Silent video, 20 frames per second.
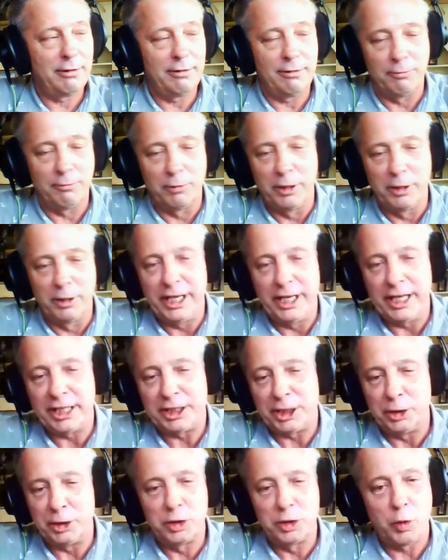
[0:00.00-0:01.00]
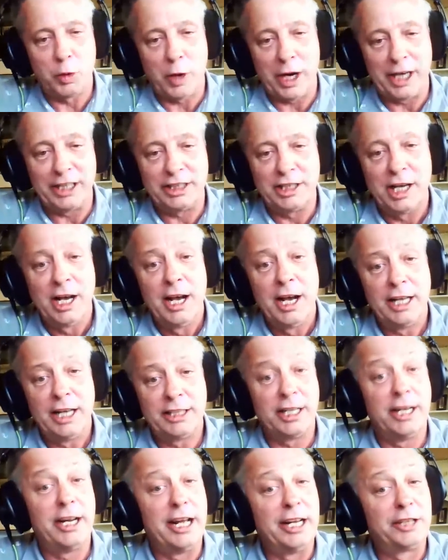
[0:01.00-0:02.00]
reissued twice. It's
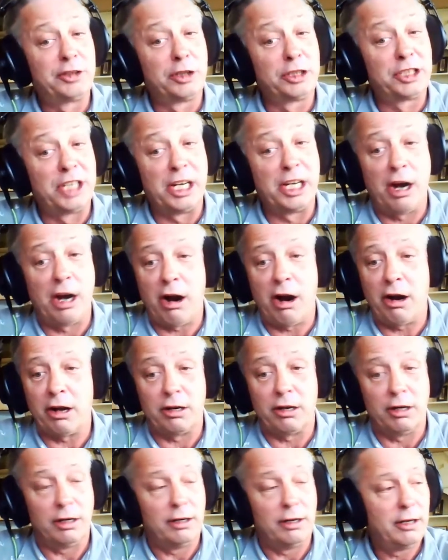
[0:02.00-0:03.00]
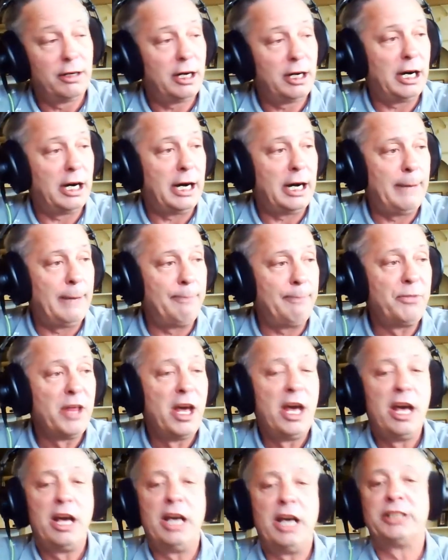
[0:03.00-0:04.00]
an interesting article.
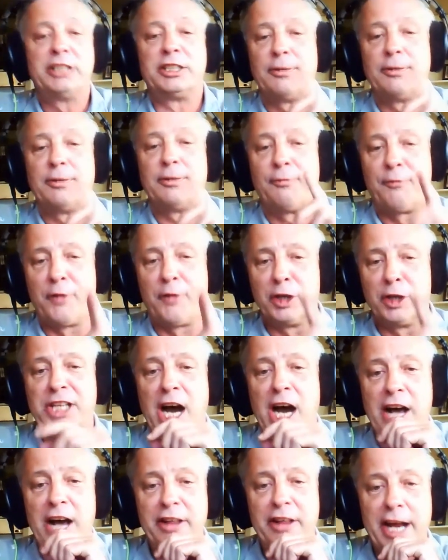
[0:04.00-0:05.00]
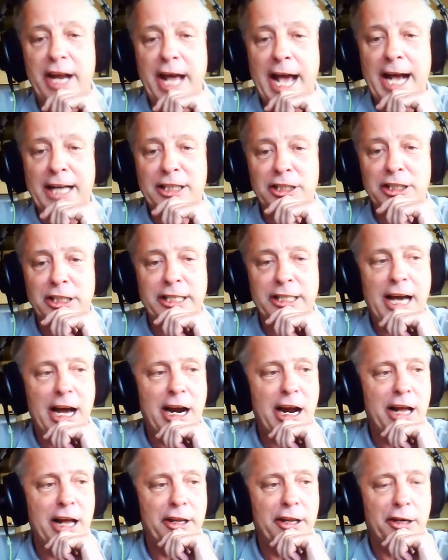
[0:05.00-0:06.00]
It's the first guy that actually got on
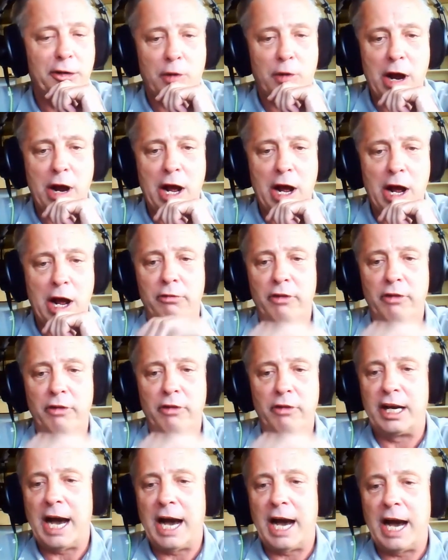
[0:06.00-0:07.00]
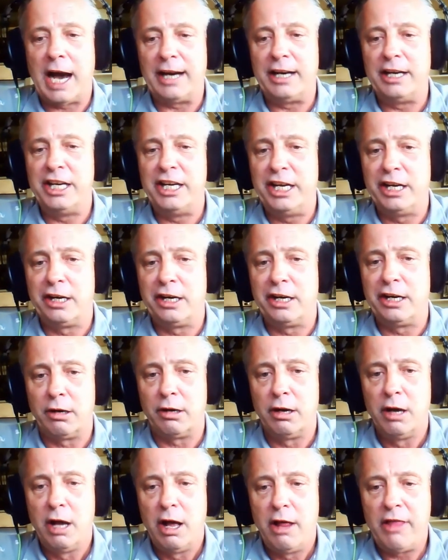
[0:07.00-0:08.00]
the ground that got near
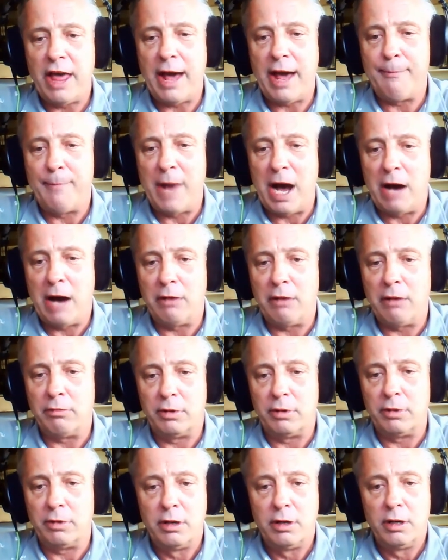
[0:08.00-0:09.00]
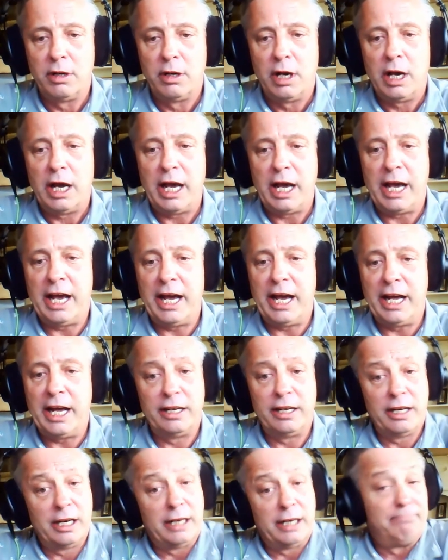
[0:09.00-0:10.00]
that mountain, and
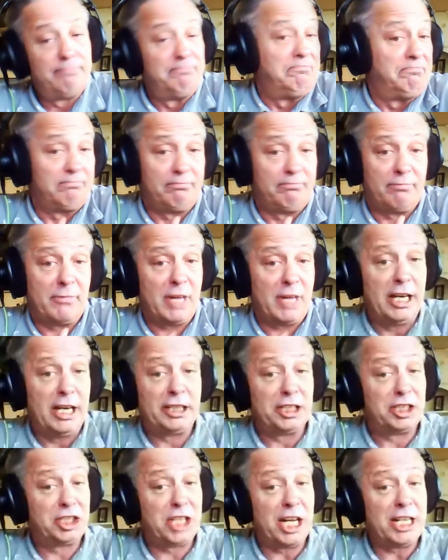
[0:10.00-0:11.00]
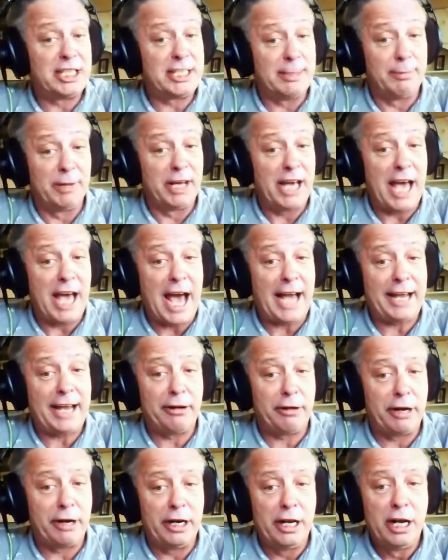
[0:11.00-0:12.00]
it's ostensibly
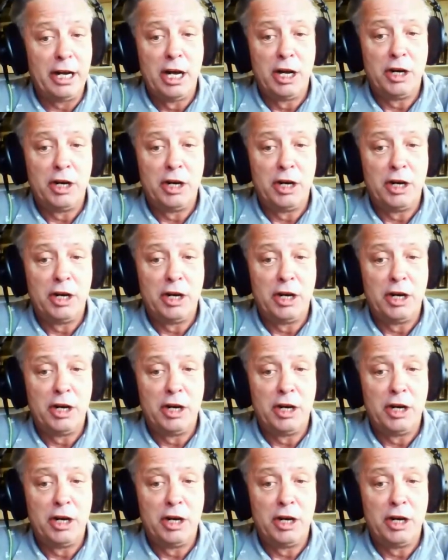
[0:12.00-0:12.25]
accurate.